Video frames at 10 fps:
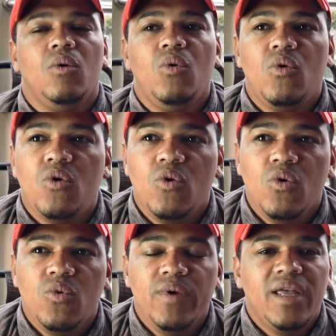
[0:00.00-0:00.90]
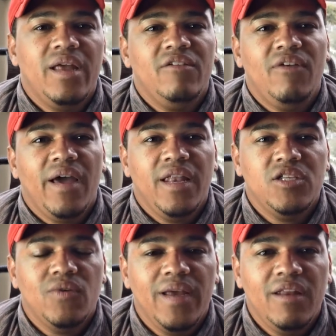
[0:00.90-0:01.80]
or we can
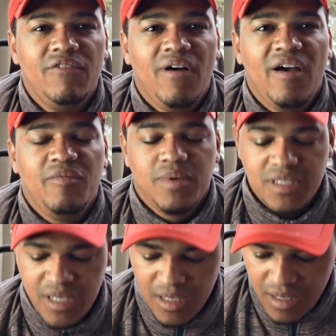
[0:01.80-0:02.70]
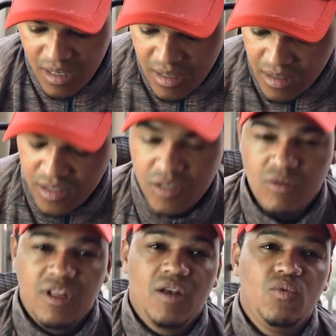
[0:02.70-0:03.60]
finance you 85%. So
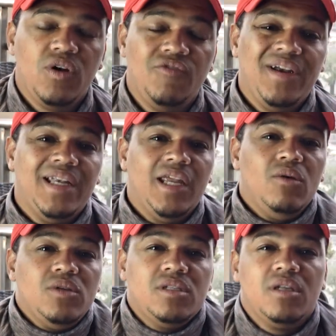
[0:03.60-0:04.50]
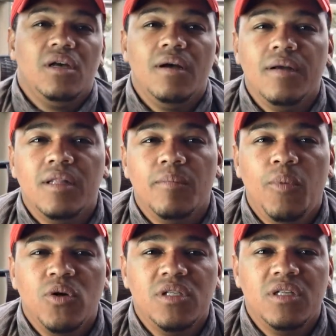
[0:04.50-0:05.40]
that would reduce the
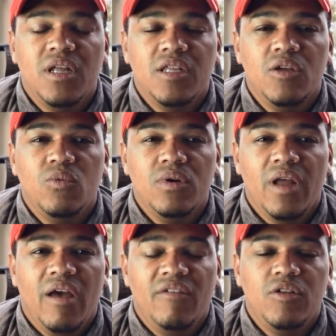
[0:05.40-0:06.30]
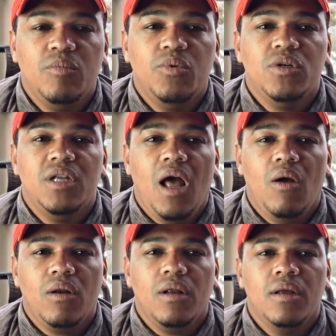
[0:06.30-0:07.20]
deposit that you would have to put
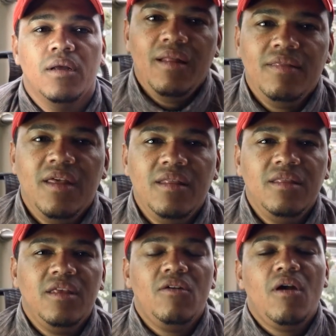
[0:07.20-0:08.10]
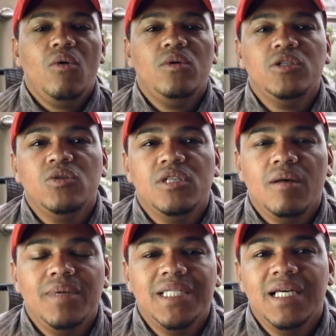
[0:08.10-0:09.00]
down. And then there are also
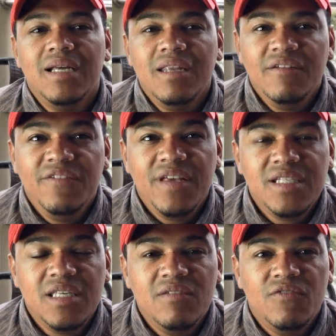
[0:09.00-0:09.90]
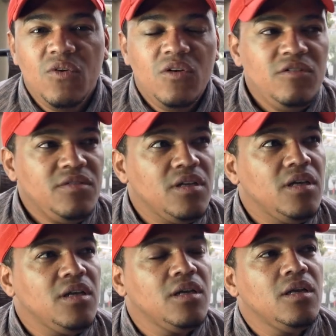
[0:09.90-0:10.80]
some attorney fees involved.
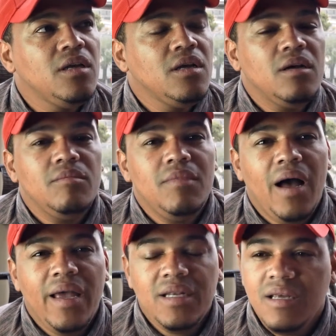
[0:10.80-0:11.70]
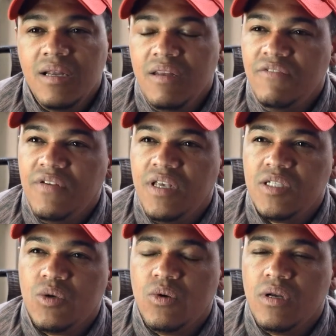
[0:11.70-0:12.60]
My attorney
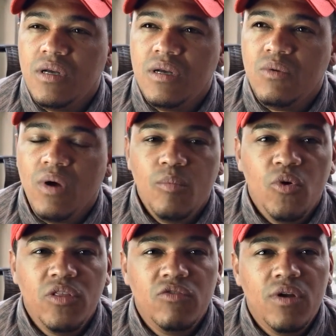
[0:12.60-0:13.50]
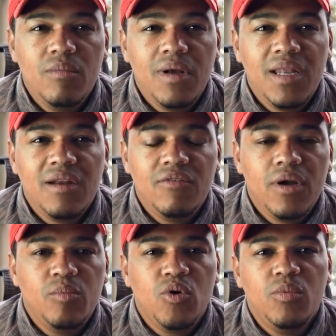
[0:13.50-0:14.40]
fees on a 1.3 million
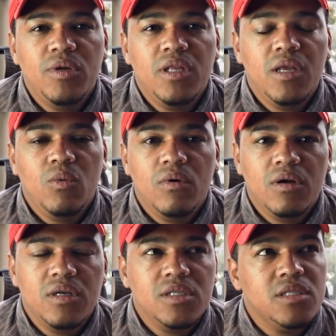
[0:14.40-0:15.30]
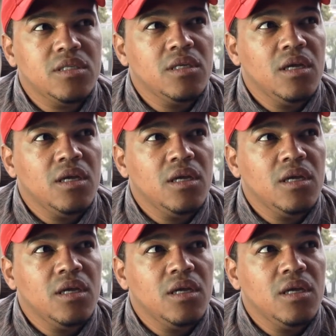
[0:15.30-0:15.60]
rand property was